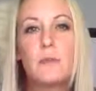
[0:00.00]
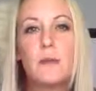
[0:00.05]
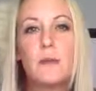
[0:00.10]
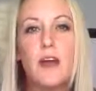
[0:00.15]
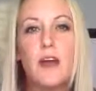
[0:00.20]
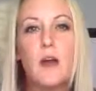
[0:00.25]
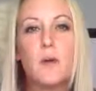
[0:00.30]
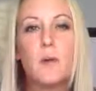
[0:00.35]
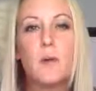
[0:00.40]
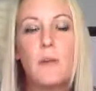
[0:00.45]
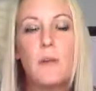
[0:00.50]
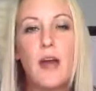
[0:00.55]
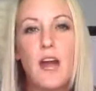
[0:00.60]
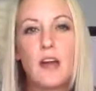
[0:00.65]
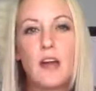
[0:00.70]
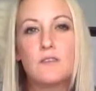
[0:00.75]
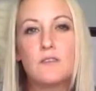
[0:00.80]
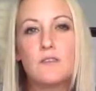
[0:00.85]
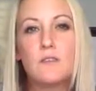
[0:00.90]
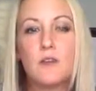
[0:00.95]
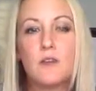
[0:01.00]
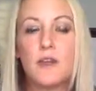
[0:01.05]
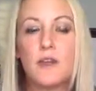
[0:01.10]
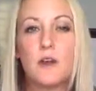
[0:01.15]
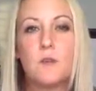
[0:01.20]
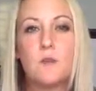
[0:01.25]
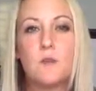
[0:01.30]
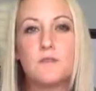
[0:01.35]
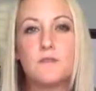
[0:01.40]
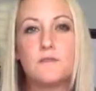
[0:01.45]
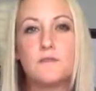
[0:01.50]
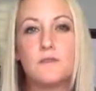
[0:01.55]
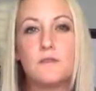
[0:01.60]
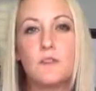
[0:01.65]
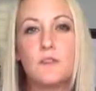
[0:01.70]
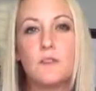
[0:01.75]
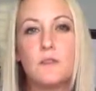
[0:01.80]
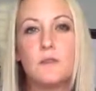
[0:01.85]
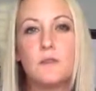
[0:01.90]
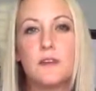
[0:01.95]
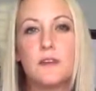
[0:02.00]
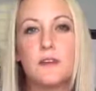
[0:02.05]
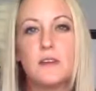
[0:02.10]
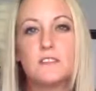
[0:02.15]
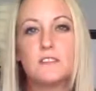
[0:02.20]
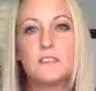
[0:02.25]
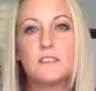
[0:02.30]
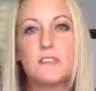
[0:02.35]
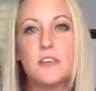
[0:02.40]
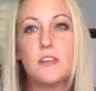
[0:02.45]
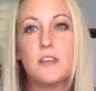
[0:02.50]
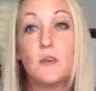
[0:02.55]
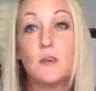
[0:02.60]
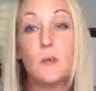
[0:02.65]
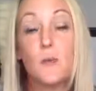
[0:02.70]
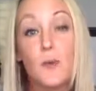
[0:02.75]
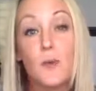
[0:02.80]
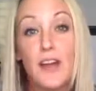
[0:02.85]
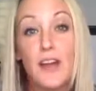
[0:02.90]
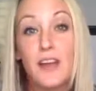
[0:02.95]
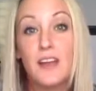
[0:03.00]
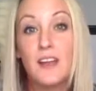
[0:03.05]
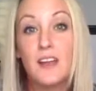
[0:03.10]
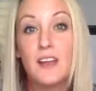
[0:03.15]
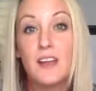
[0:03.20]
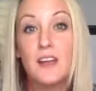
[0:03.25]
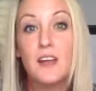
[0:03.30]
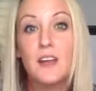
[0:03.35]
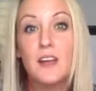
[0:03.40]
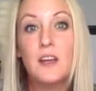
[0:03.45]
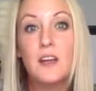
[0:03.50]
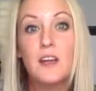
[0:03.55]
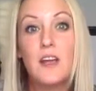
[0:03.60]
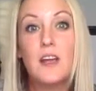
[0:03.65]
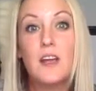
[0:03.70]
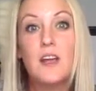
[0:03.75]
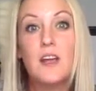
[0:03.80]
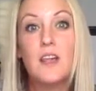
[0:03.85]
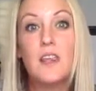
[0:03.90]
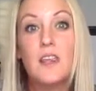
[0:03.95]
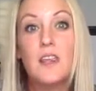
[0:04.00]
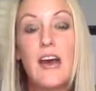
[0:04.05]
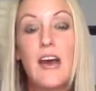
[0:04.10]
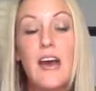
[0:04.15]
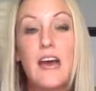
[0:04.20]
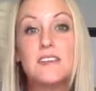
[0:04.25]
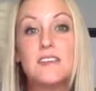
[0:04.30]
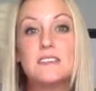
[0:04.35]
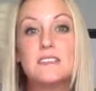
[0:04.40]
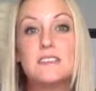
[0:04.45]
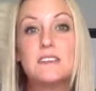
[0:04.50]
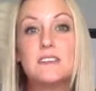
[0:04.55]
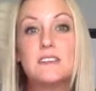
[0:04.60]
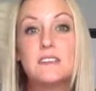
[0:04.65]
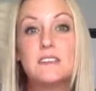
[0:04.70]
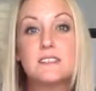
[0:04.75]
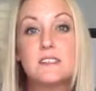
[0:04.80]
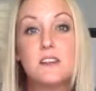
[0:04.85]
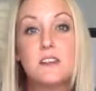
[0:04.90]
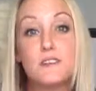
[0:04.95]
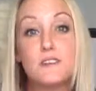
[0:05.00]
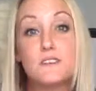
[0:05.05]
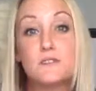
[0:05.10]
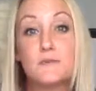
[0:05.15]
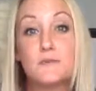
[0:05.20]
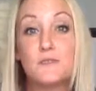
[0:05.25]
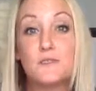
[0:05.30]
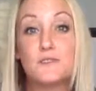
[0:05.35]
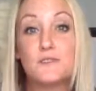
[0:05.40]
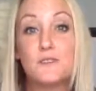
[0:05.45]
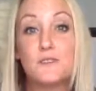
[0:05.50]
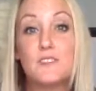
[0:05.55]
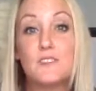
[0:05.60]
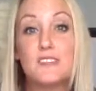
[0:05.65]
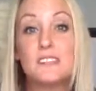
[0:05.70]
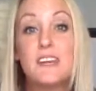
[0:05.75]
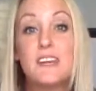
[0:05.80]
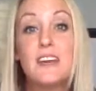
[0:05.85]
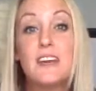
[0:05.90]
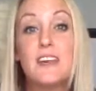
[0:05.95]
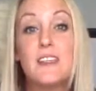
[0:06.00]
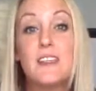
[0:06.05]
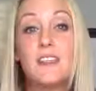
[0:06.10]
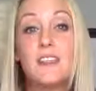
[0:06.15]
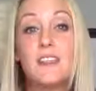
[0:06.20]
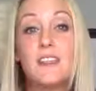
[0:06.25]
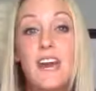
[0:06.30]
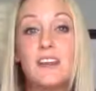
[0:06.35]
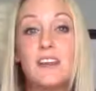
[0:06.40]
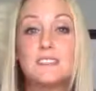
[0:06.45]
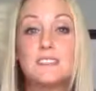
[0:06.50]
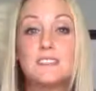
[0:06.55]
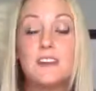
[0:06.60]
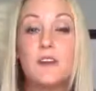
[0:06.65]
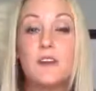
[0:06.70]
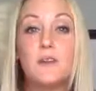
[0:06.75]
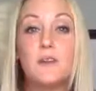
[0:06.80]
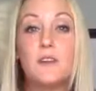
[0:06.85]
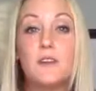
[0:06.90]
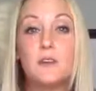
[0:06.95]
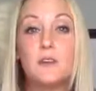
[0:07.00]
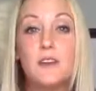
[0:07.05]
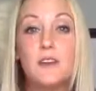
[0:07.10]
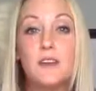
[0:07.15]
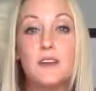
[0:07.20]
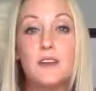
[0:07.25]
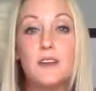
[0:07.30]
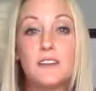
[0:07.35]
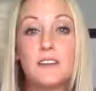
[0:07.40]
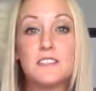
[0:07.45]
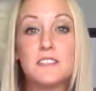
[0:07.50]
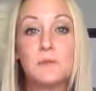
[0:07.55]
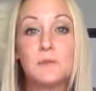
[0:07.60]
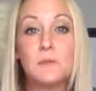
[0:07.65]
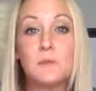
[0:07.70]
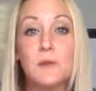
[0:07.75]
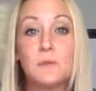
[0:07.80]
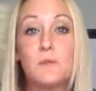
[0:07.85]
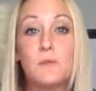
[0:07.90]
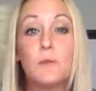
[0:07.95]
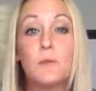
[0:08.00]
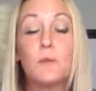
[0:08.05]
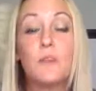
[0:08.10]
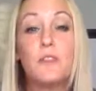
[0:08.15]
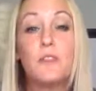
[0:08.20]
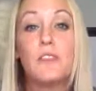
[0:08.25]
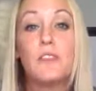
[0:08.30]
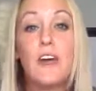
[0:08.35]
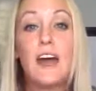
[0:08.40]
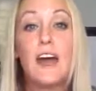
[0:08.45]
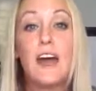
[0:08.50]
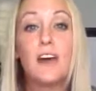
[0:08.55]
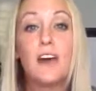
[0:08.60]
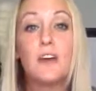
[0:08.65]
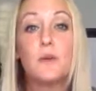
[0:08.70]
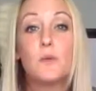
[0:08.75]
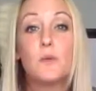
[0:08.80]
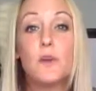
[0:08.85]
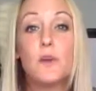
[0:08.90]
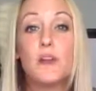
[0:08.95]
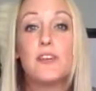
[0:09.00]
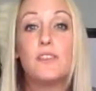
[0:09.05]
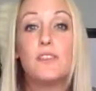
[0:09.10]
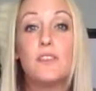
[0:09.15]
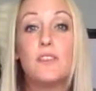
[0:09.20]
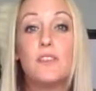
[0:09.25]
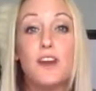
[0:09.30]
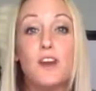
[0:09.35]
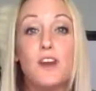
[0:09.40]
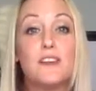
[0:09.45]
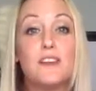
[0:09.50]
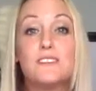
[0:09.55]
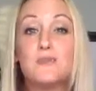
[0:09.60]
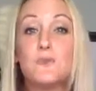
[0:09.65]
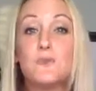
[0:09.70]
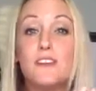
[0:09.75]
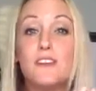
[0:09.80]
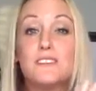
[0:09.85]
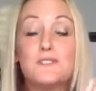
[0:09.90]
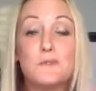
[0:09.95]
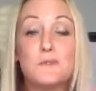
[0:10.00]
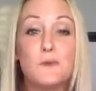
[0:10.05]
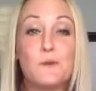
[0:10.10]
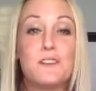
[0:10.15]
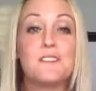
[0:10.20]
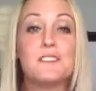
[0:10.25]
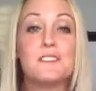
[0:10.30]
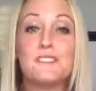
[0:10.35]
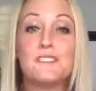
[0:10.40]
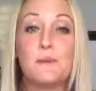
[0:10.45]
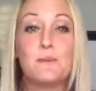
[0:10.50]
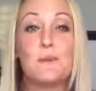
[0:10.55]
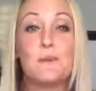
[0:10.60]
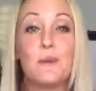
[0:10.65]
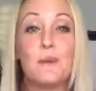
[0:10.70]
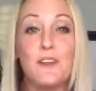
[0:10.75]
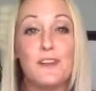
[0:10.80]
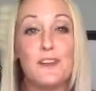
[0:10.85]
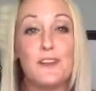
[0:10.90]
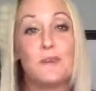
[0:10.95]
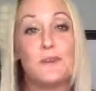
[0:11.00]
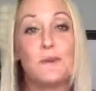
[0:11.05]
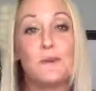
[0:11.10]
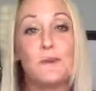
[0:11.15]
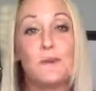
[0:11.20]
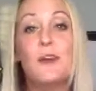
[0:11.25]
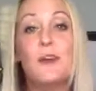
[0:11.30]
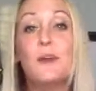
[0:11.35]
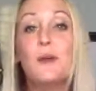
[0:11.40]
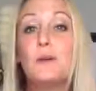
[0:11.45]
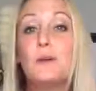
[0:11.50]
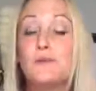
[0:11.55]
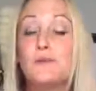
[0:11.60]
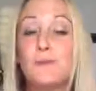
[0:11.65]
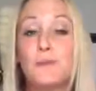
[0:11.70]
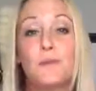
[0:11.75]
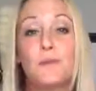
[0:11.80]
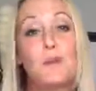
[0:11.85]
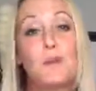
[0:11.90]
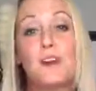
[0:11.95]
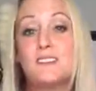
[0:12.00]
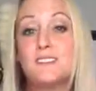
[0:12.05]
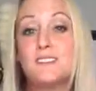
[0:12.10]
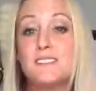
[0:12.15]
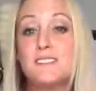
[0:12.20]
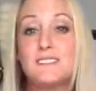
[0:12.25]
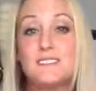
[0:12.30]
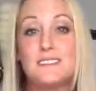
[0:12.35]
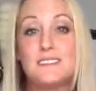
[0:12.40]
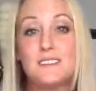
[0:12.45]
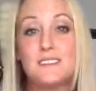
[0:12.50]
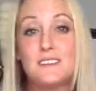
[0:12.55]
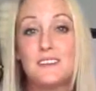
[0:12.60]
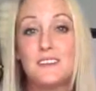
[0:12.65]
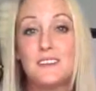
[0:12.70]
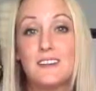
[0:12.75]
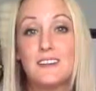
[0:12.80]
Think about how impactful that was for you." And I was just like, "You're right. That is customer service. That is how you need to be connecting with people. That right there is what is going to separate you from the rest."